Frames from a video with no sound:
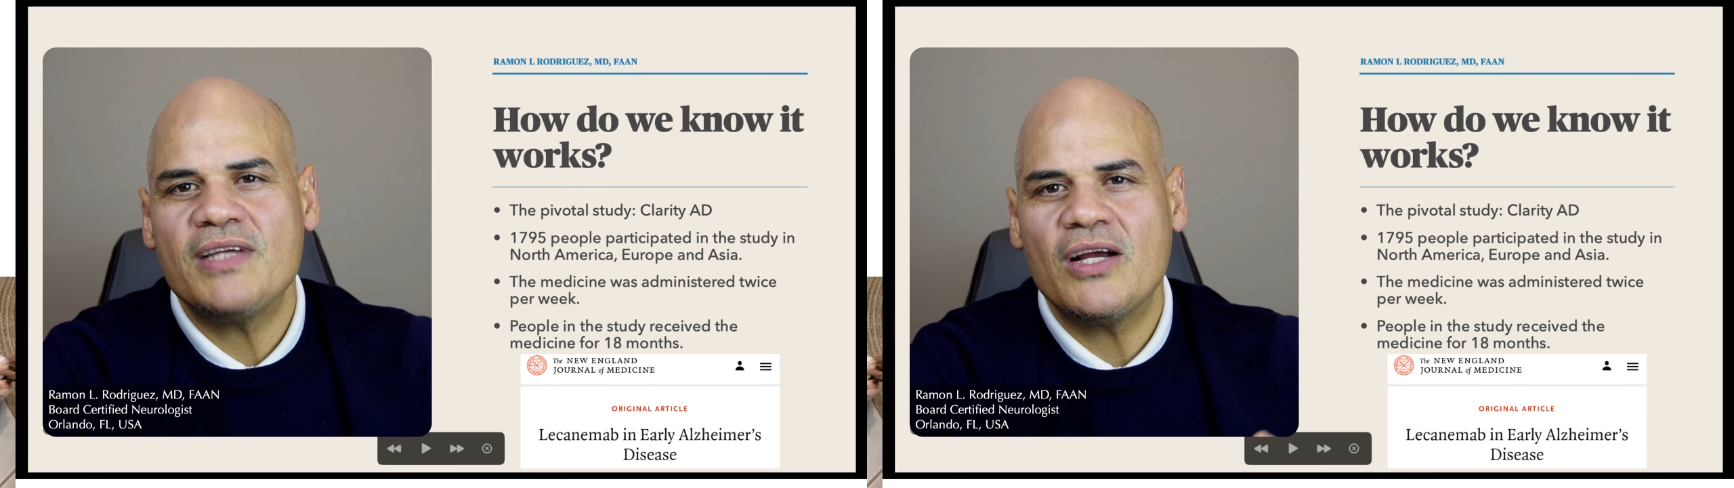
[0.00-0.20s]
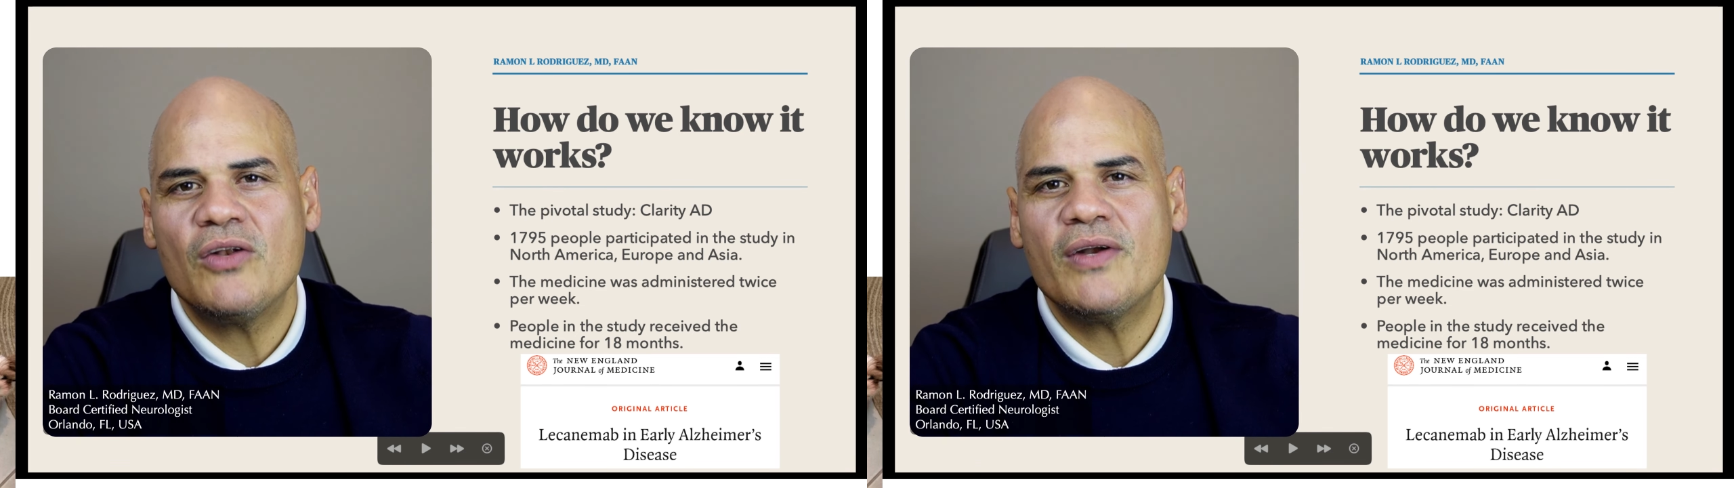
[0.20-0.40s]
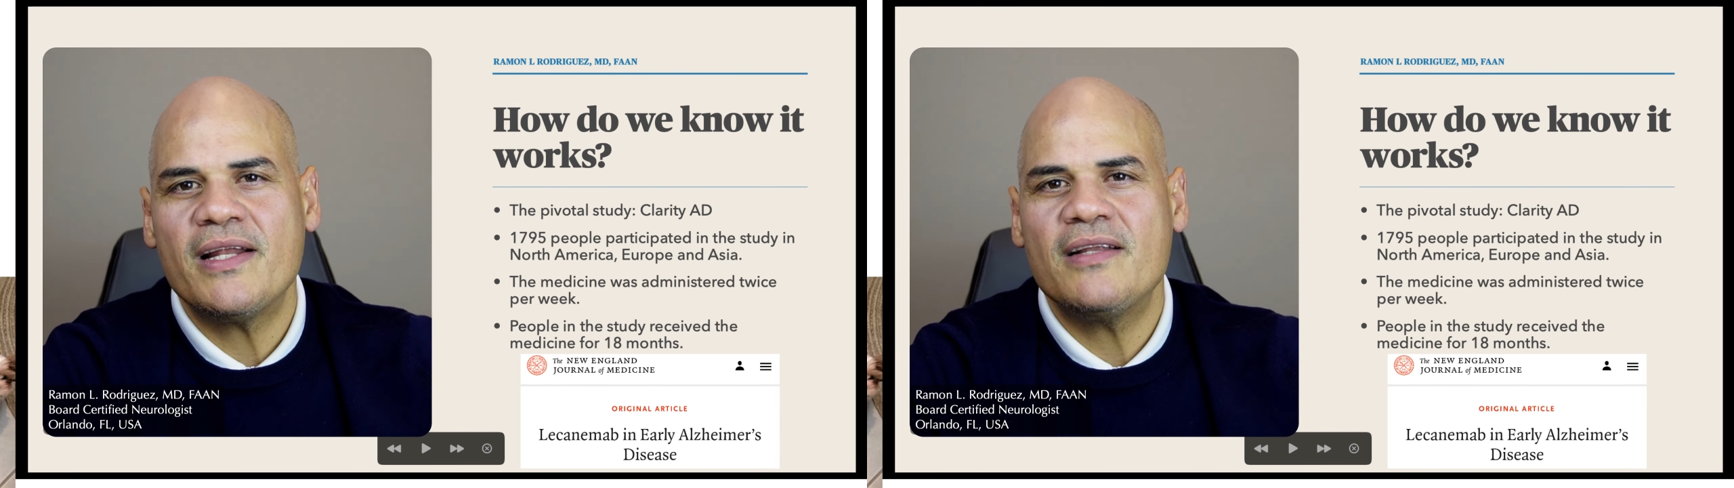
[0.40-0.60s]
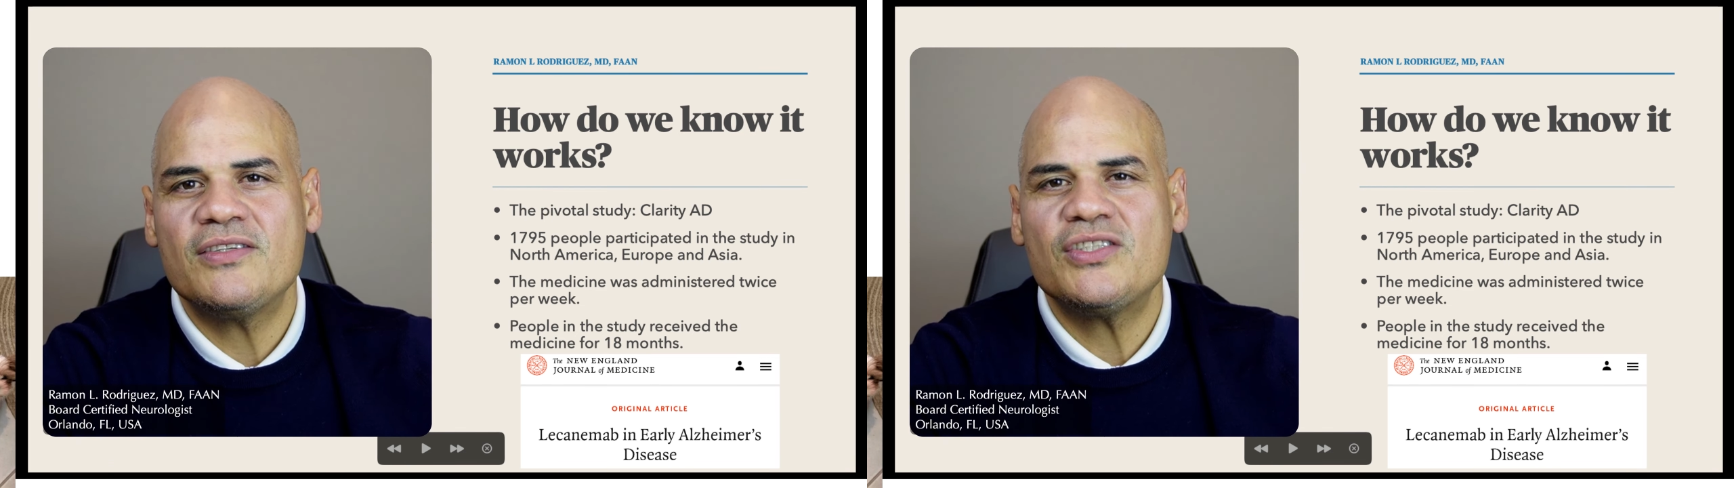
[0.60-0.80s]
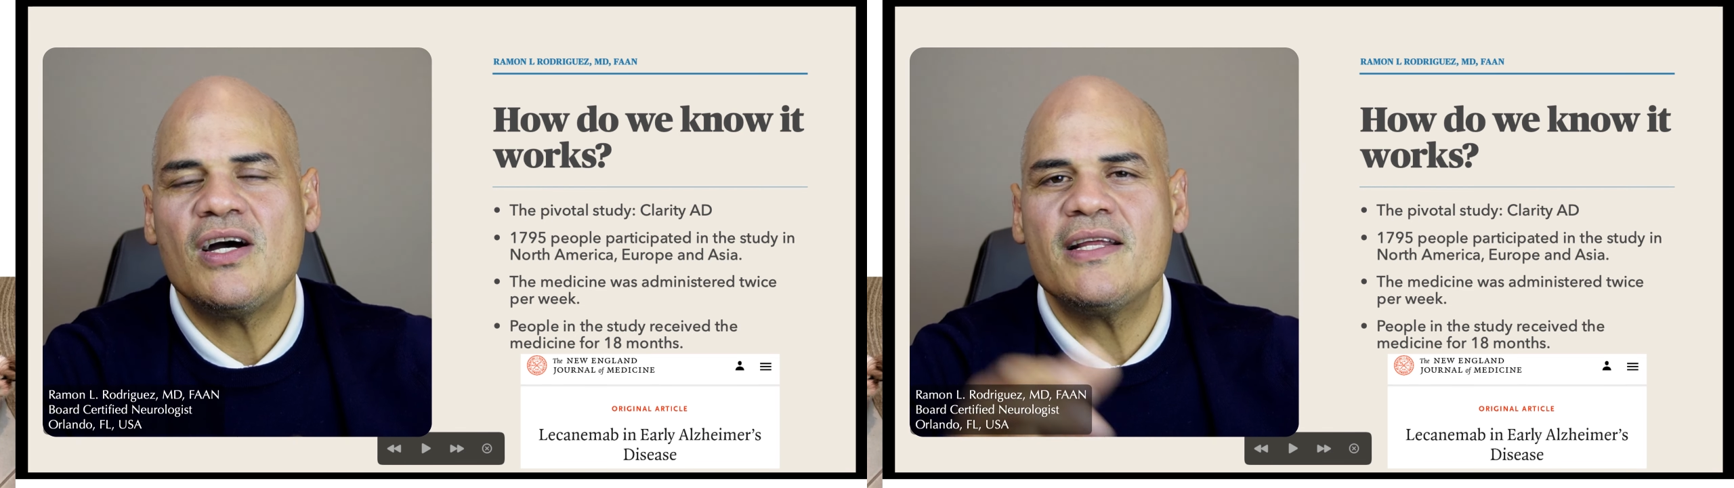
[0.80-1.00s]
included in the
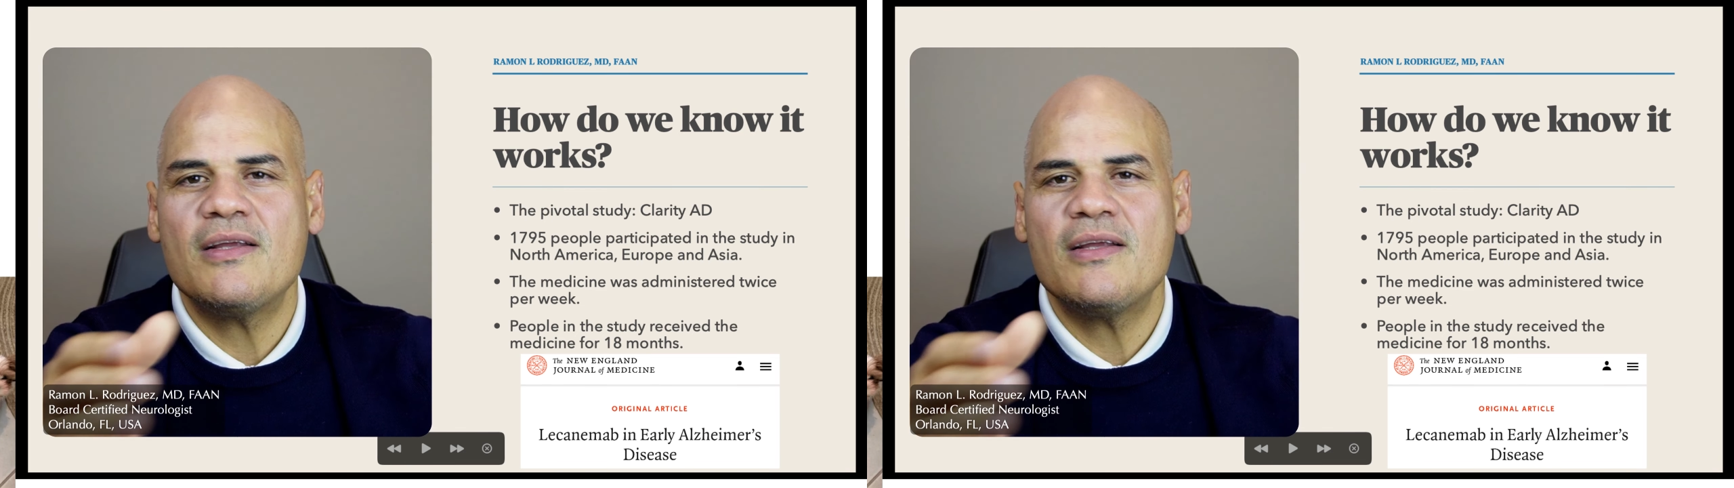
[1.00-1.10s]
study,